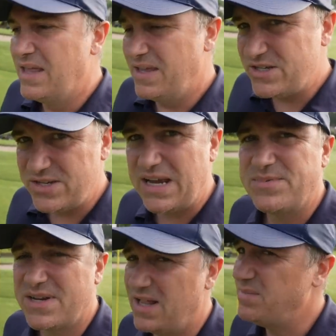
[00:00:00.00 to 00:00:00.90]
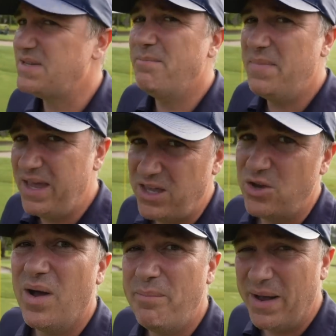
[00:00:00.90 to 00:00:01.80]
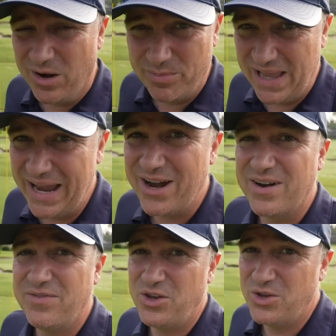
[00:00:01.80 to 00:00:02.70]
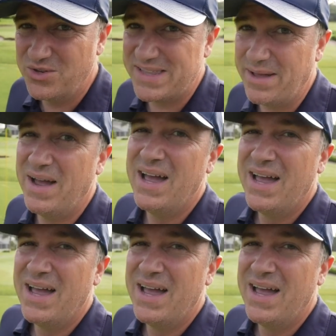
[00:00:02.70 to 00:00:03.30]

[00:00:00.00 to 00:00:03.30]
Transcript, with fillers: These are the types of clubs that make you a better player if you use them.